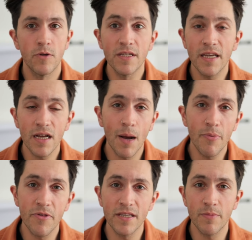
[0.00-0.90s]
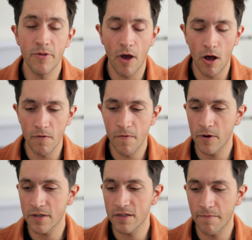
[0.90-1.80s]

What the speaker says: So I'd say a couple things about the autofocus.